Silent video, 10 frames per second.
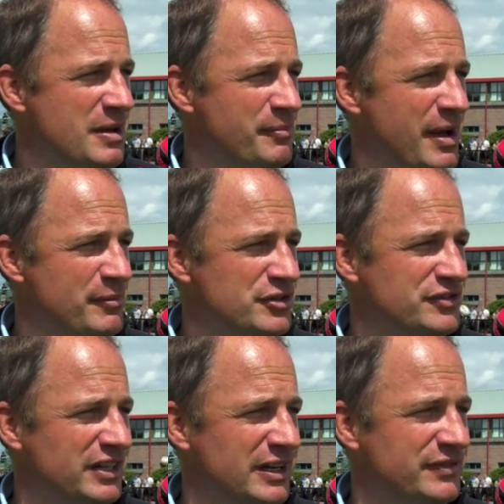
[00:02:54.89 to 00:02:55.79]
members of
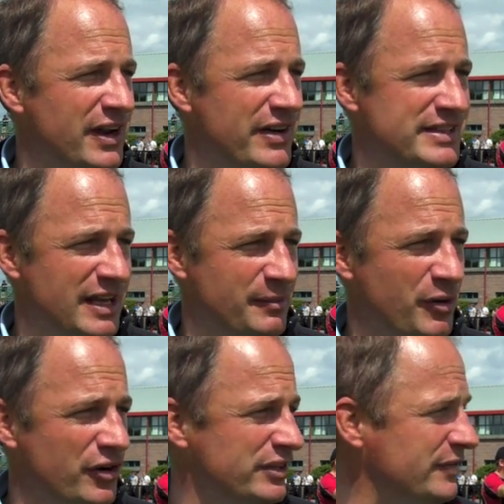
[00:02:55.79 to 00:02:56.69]
City of Derry taking
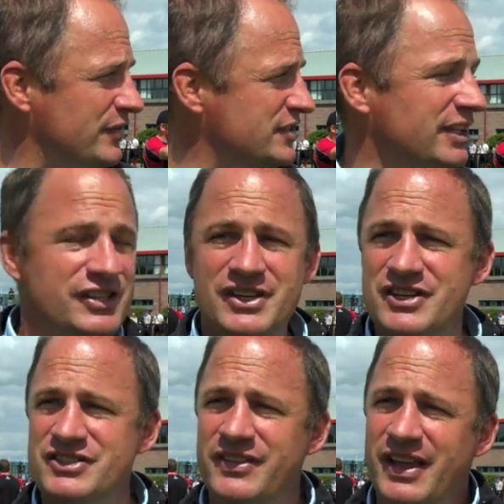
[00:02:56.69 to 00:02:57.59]
part in different skill
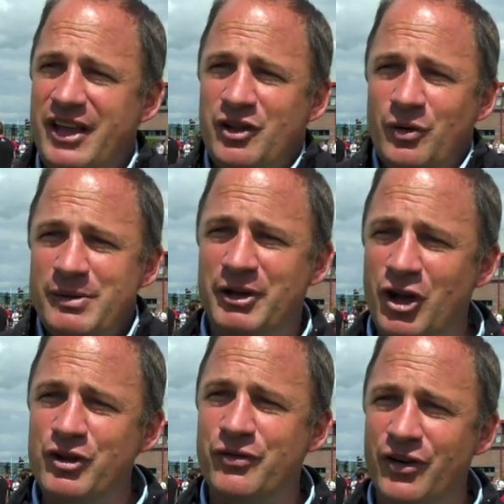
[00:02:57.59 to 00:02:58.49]
sessions I think it can only be
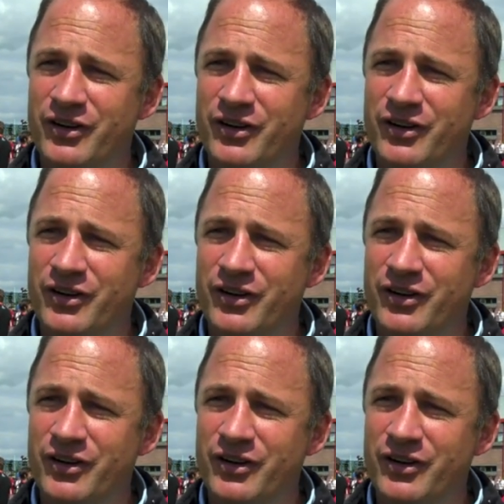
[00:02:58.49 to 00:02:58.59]
good for,